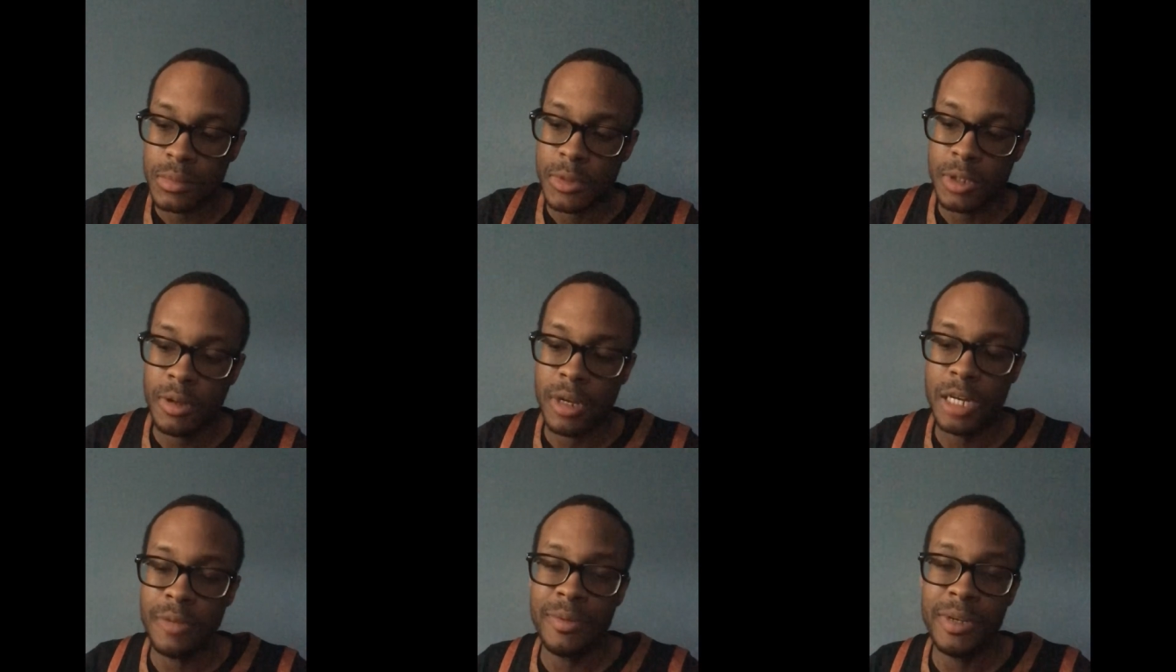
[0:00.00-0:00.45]

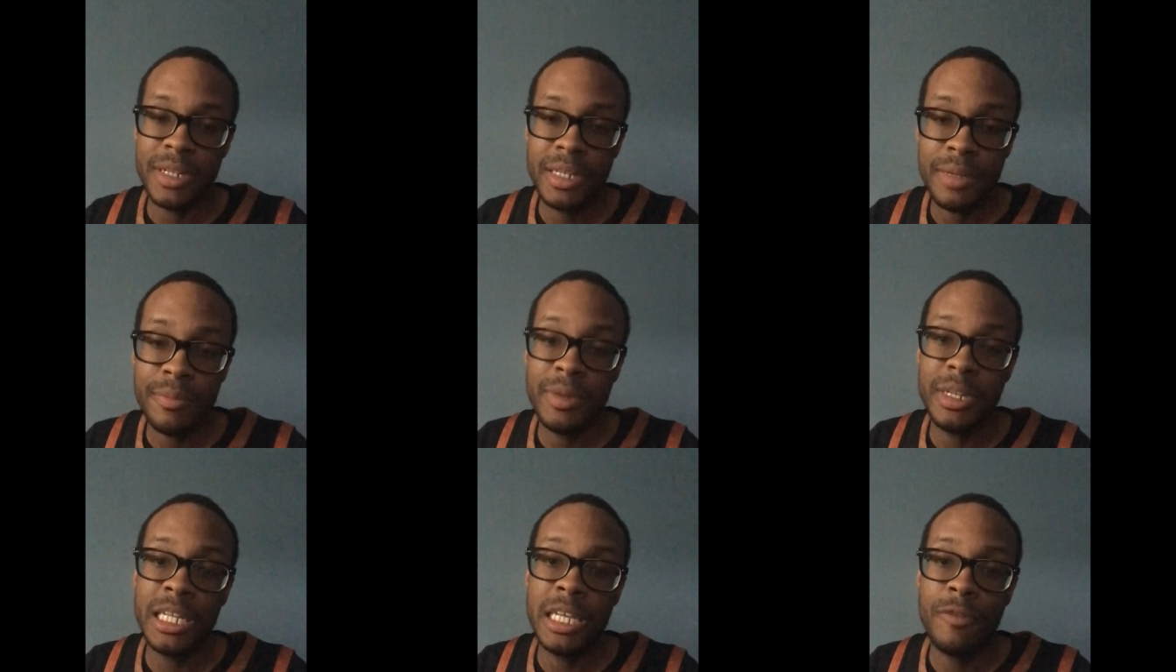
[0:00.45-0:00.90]
because we
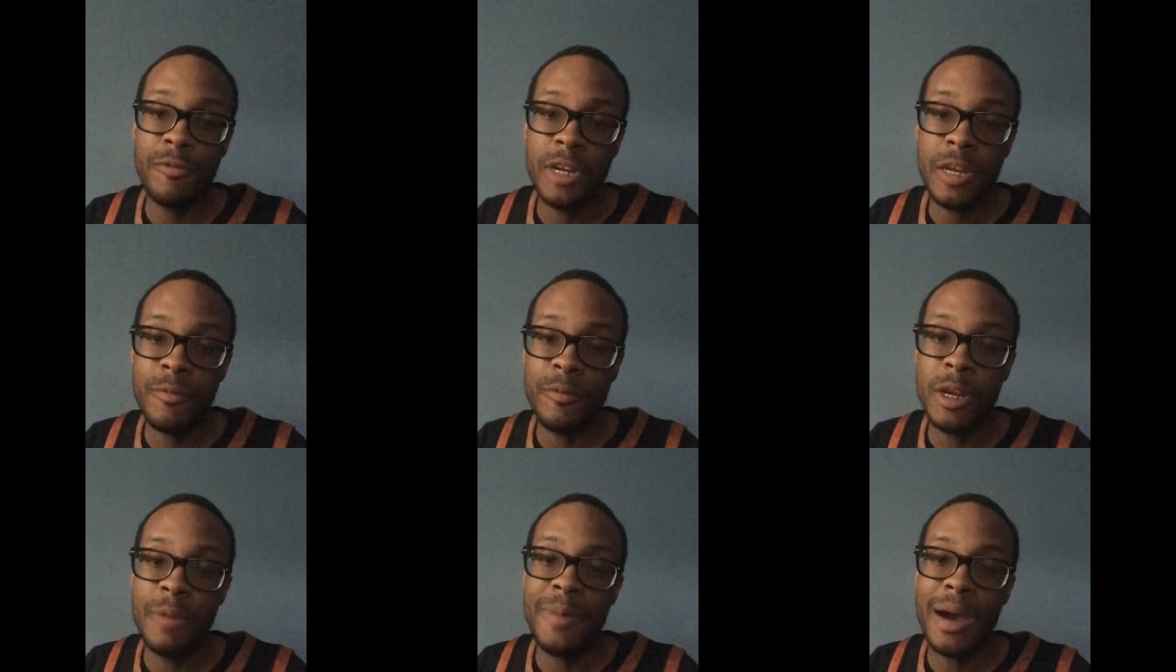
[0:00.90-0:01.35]
need
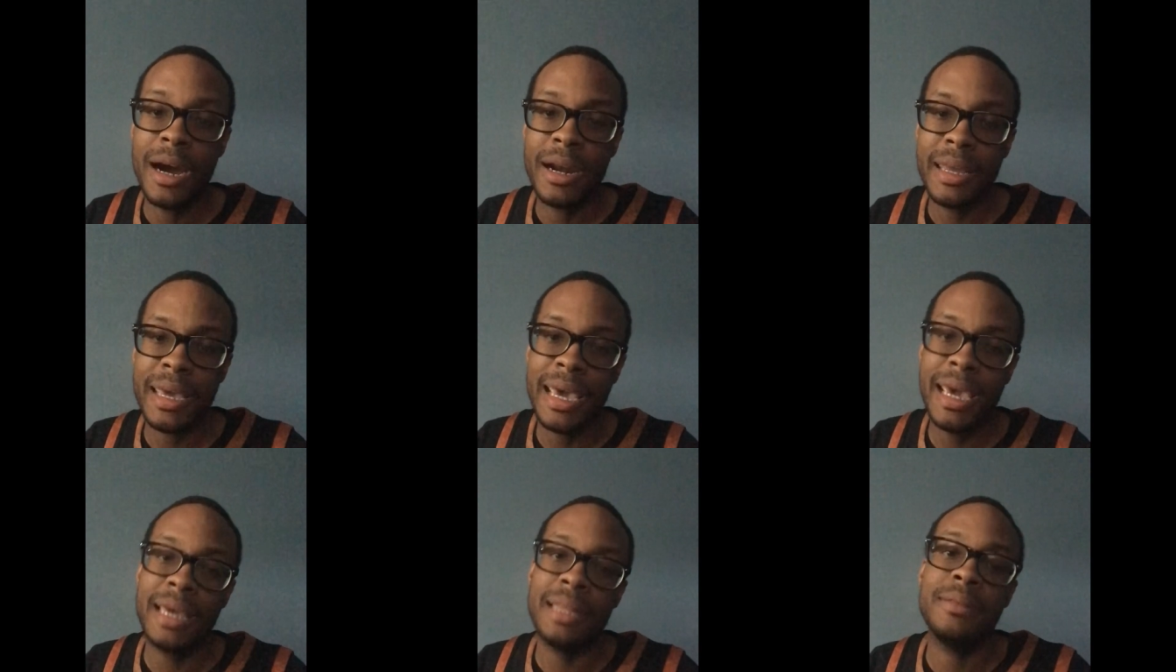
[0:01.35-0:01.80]
rebounding
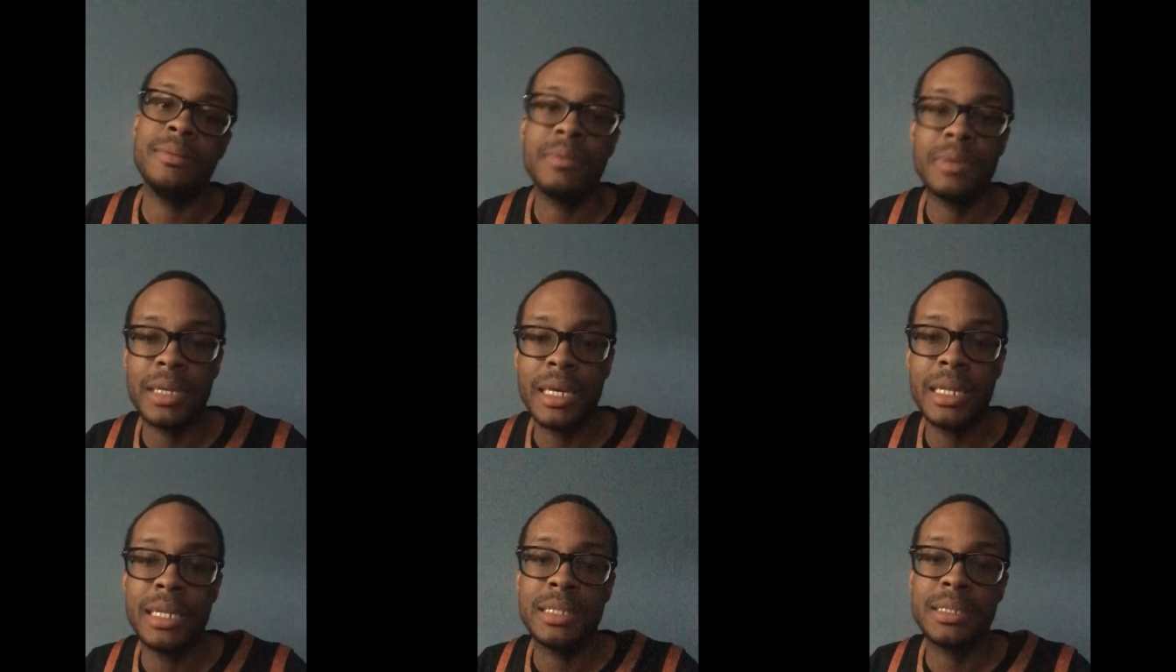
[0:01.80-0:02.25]
and
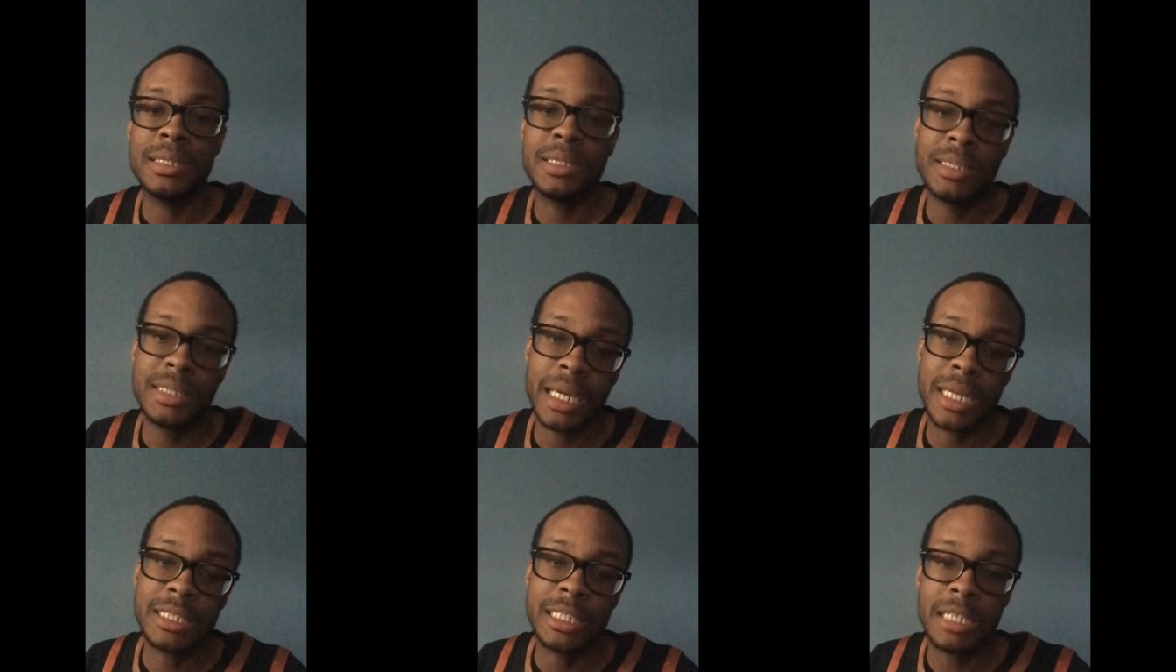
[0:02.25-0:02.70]
getting
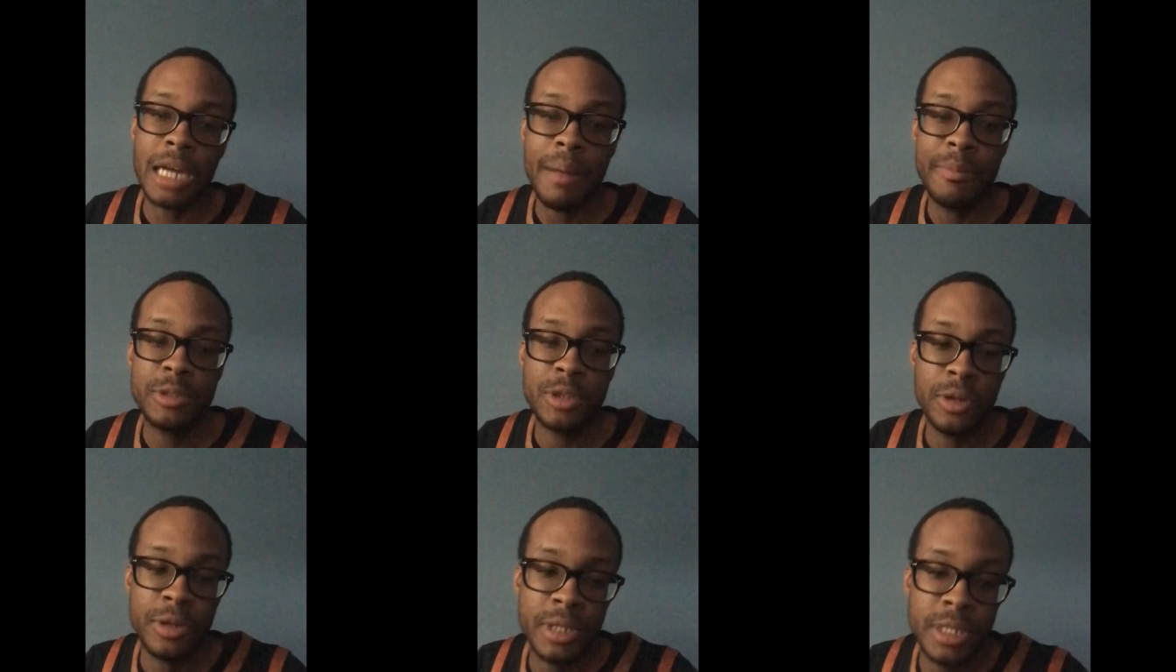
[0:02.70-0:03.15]
second chance
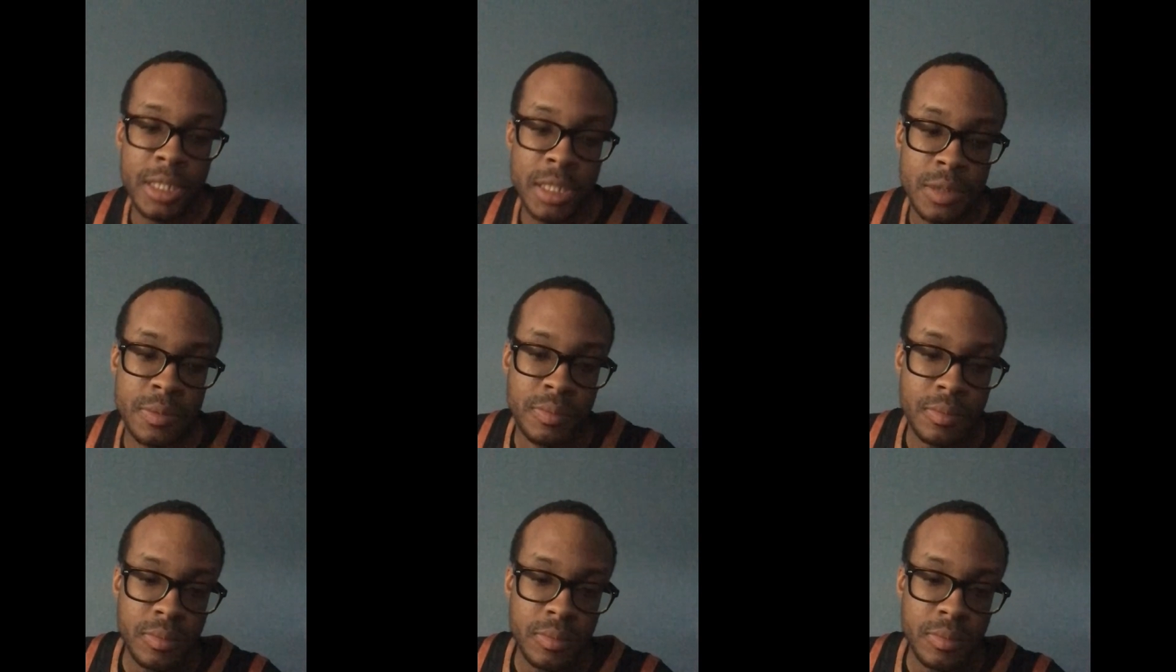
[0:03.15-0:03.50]
opportunities.